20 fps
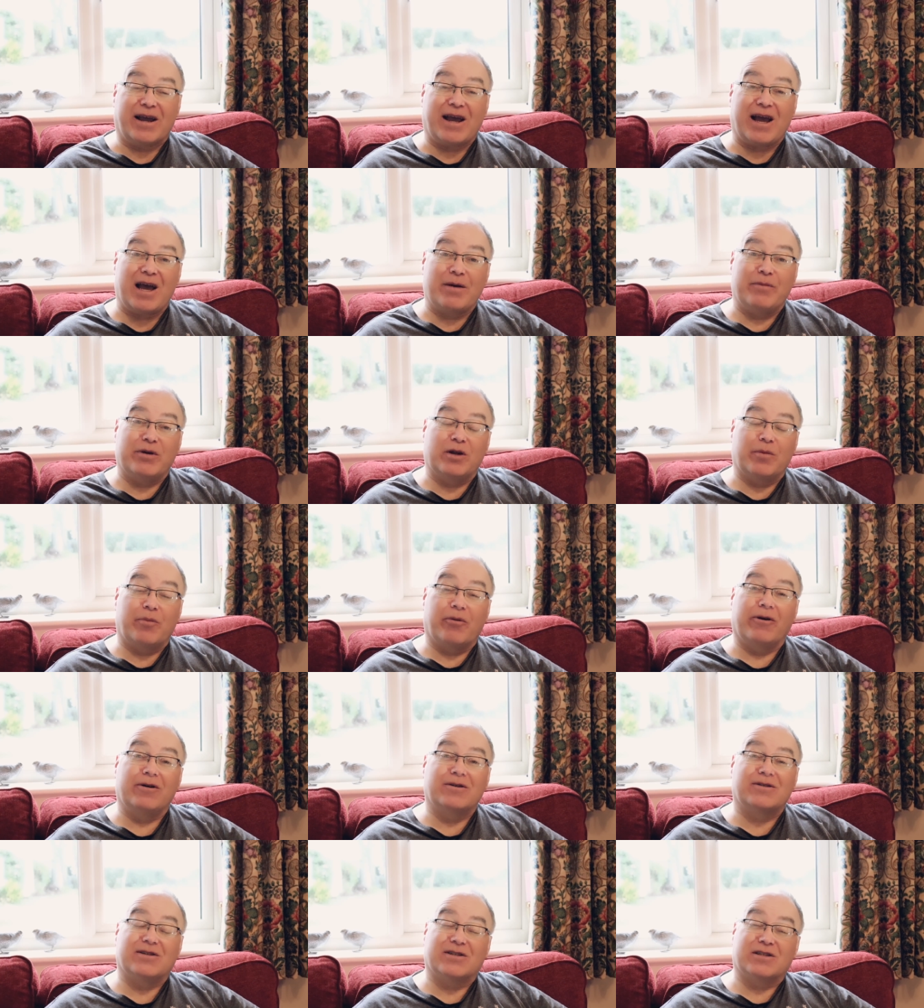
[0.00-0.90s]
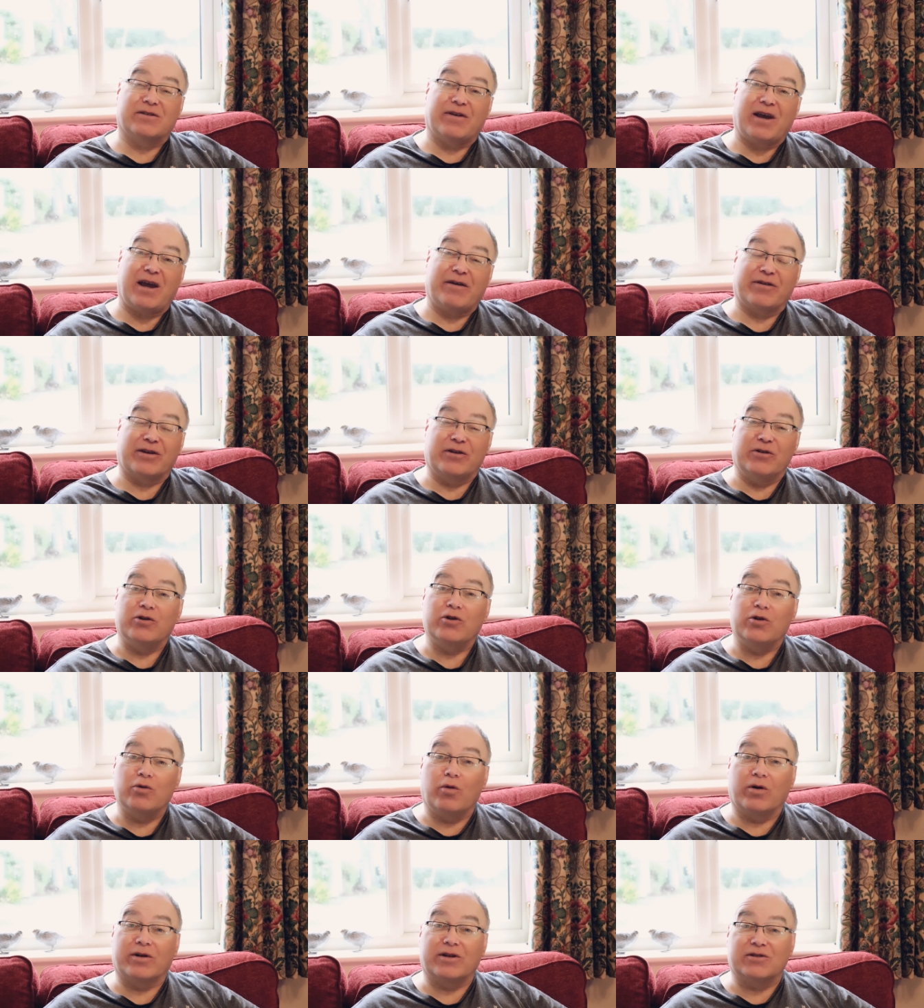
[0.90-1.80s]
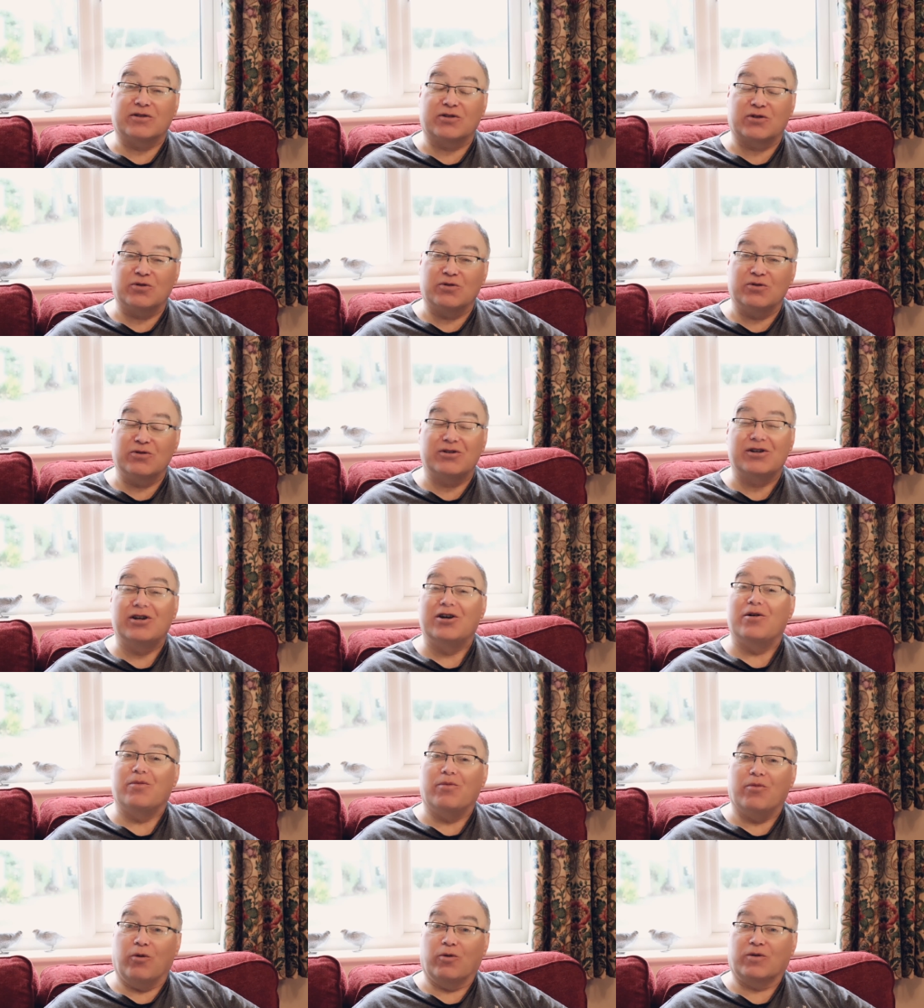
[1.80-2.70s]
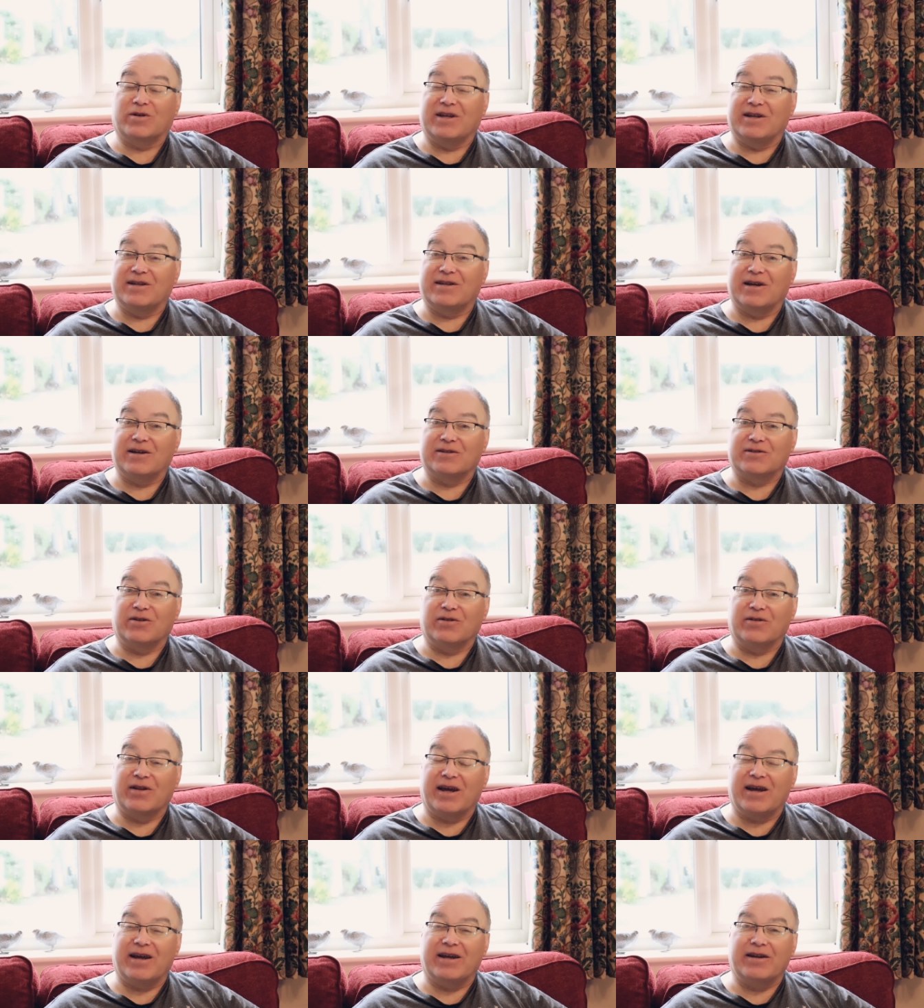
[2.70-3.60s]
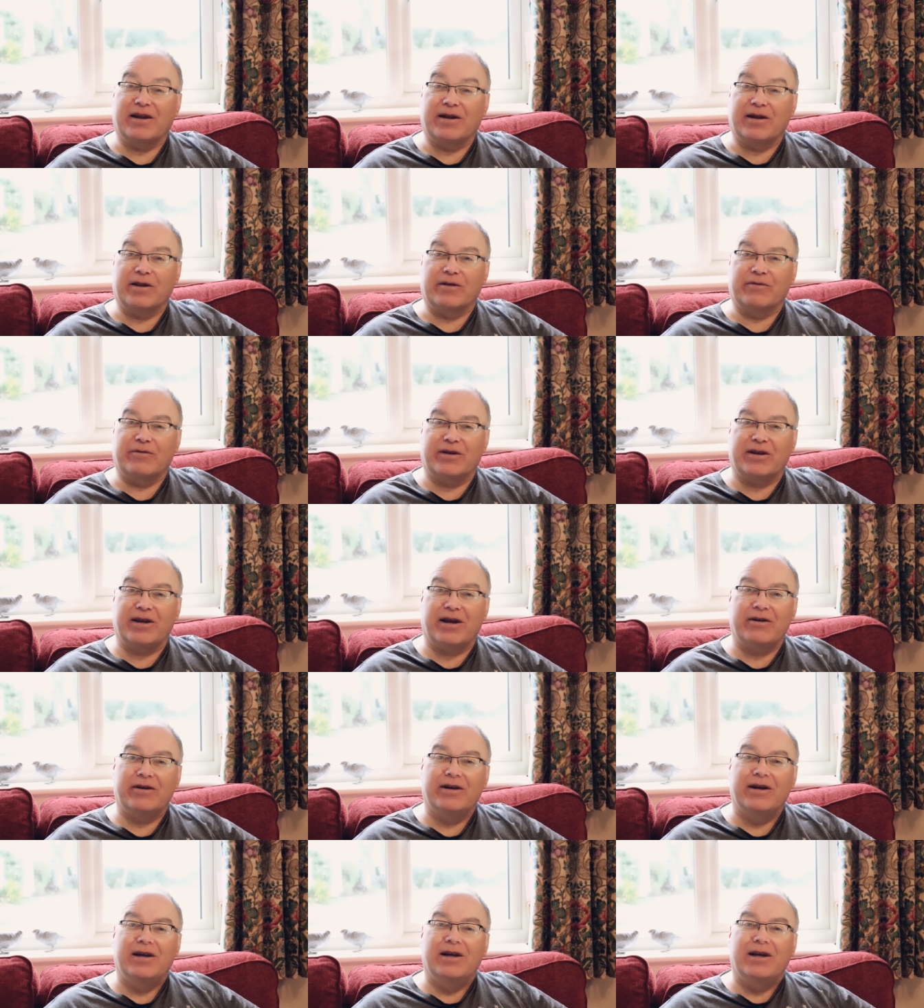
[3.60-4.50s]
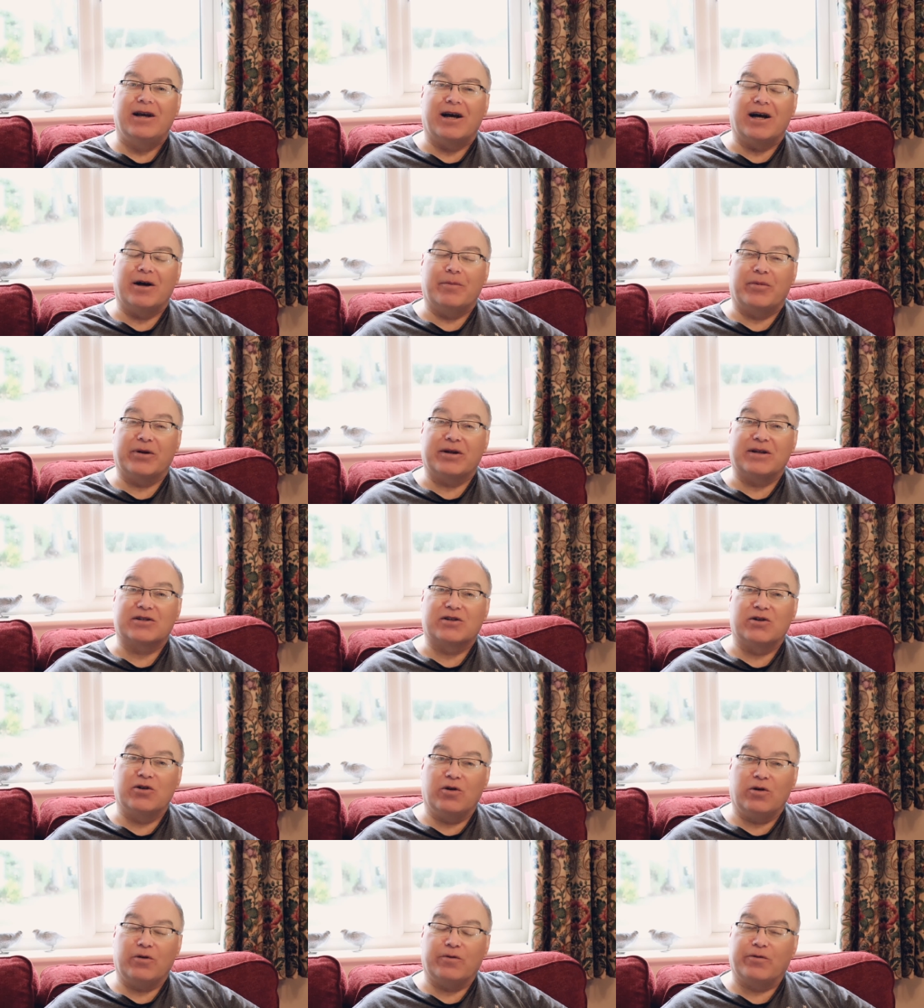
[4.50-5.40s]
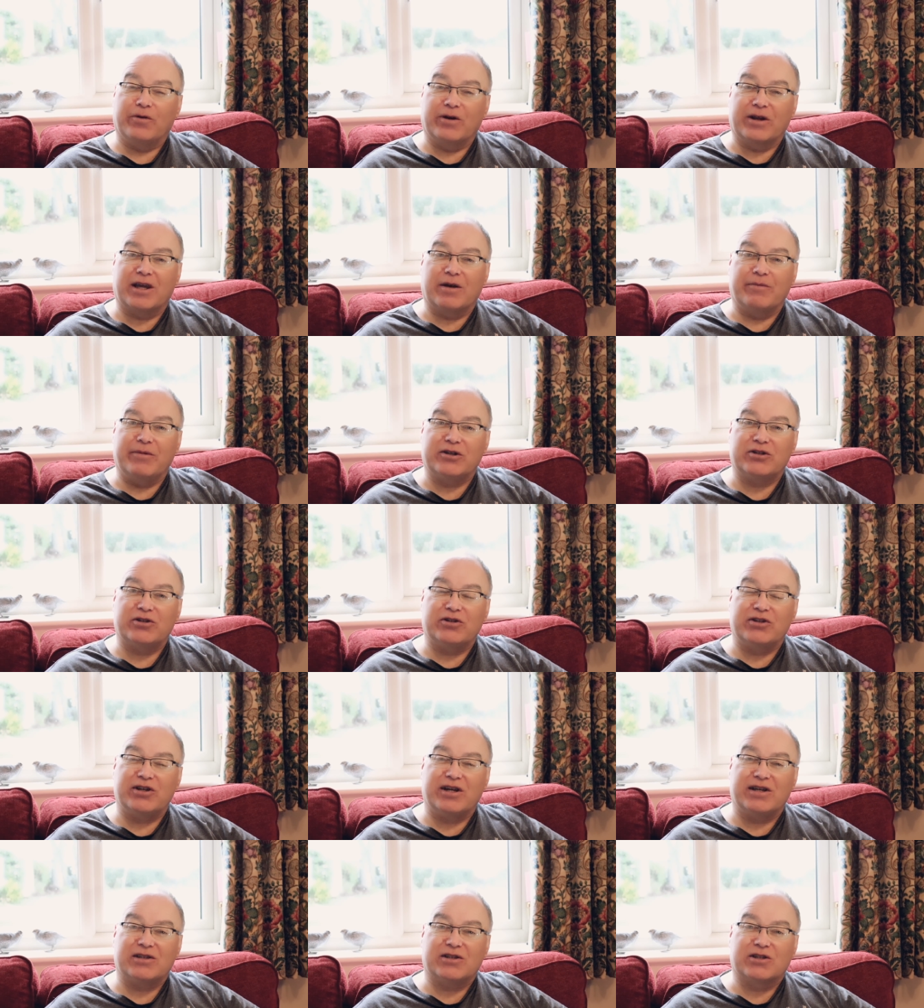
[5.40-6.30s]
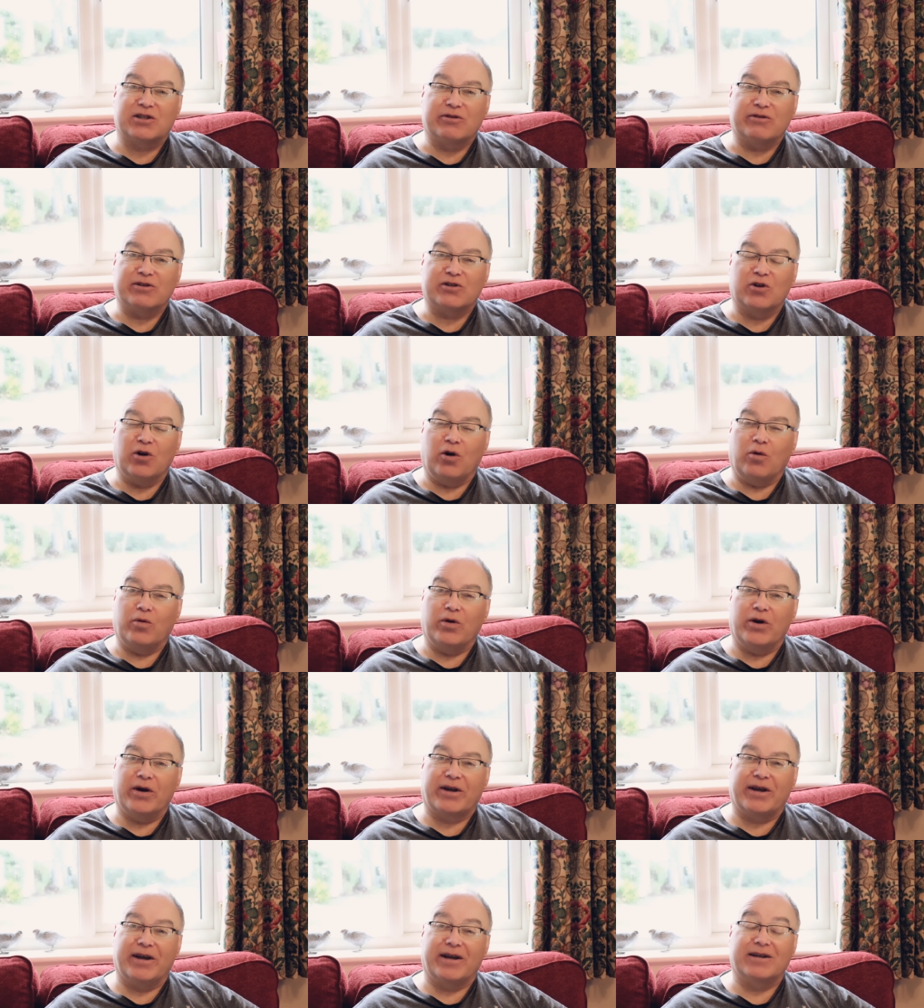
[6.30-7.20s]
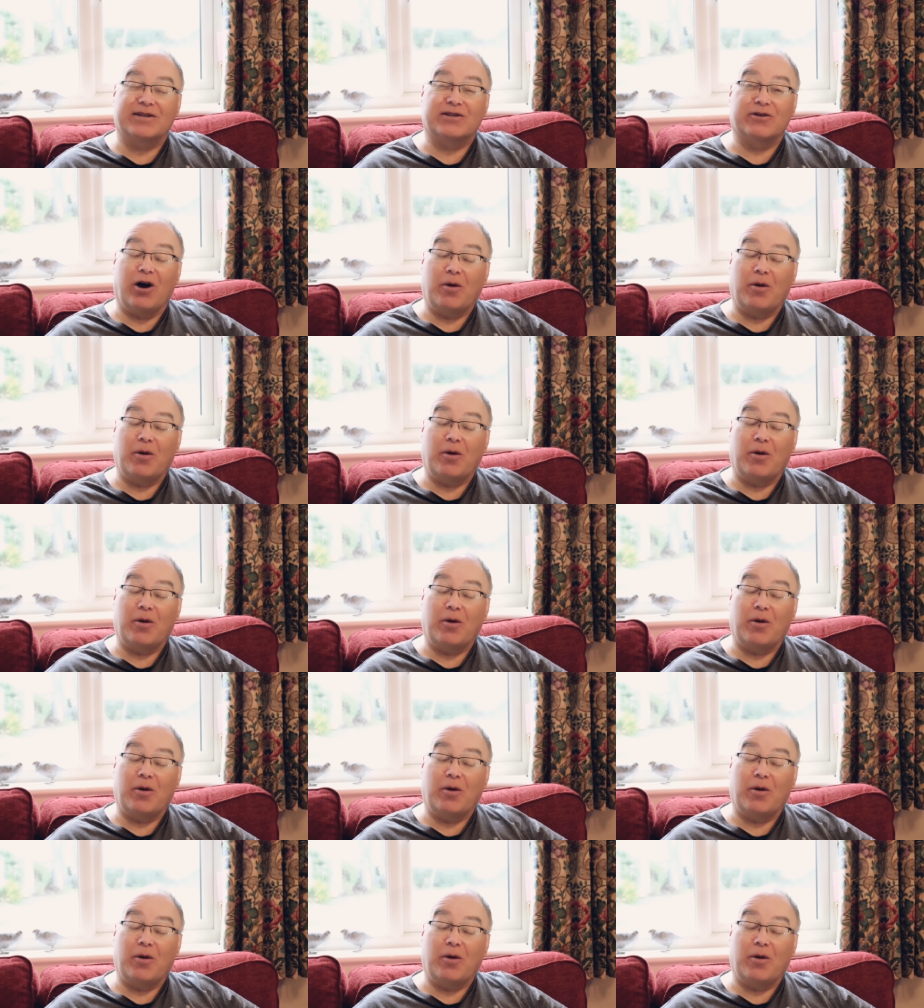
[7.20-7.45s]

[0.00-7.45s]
I am in the process of having a new one installed, more details on that in another video, uh, but it's not fully commissioned yet, so it's not working.